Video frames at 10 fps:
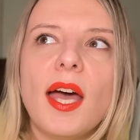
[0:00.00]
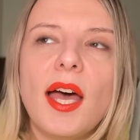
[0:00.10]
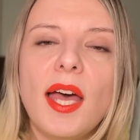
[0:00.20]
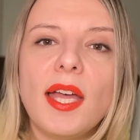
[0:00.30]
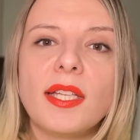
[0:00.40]

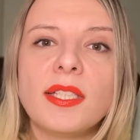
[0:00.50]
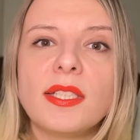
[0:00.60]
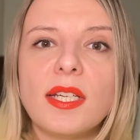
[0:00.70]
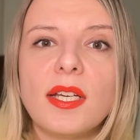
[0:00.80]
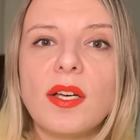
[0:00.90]

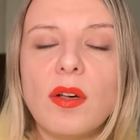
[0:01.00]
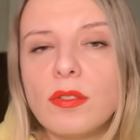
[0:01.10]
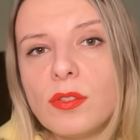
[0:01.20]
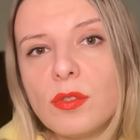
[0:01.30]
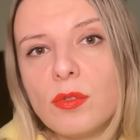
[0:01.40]
and uh,
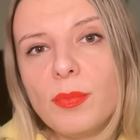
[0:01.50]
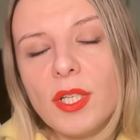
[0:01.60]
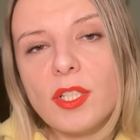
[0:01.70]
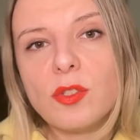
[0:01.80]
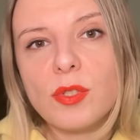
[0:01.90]
also
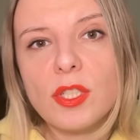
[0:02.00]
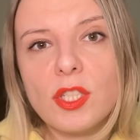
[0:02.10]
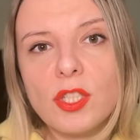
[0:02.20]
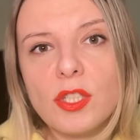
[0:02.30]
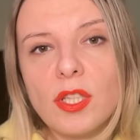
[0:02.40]
because
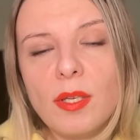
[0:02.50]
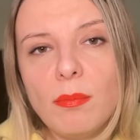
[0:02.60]
traditionally